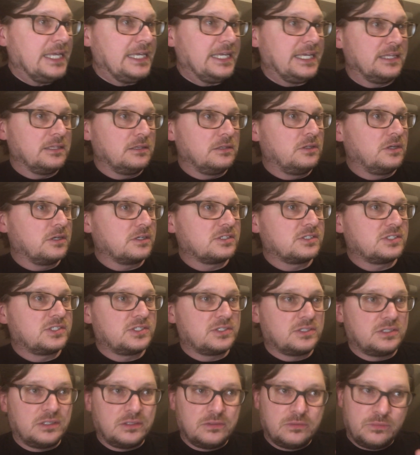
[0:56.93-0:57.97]
It
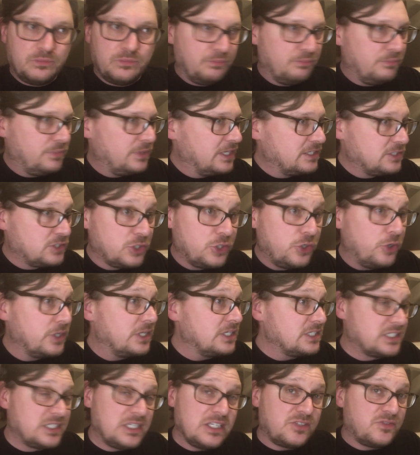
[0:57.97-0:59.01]
looks as good
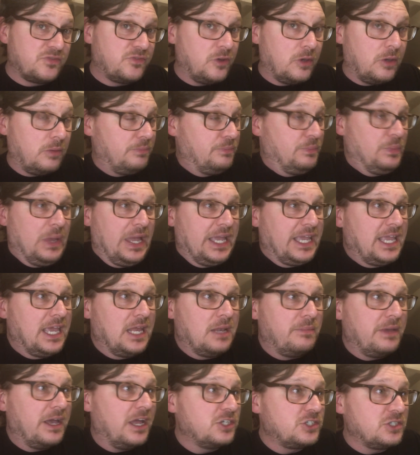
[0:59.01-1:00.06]
as this film. I can't
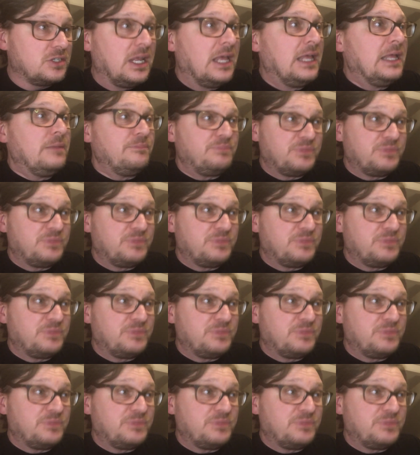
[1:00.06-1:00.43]
imagine.